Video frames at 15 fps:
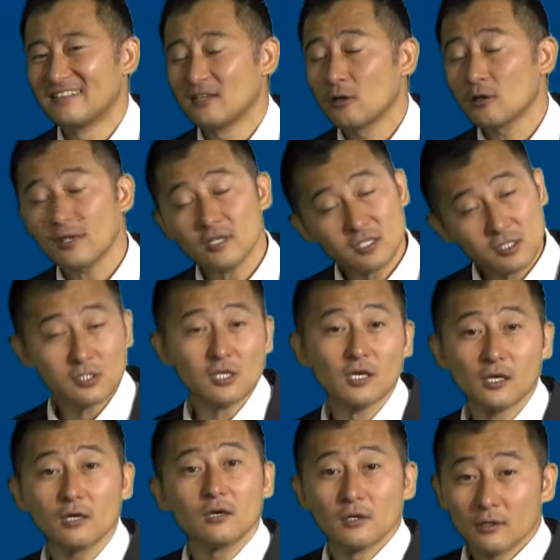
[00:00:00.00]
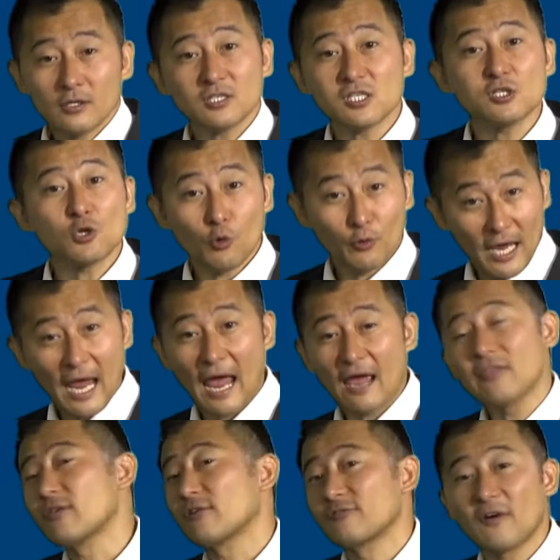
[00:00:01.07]
This is okay,
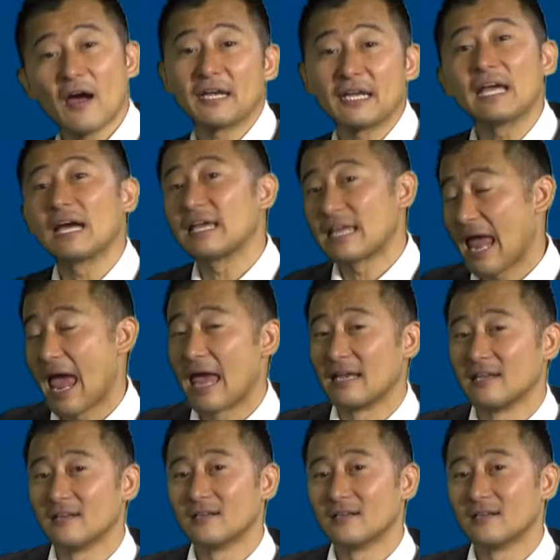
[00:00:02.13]
they're fighting again.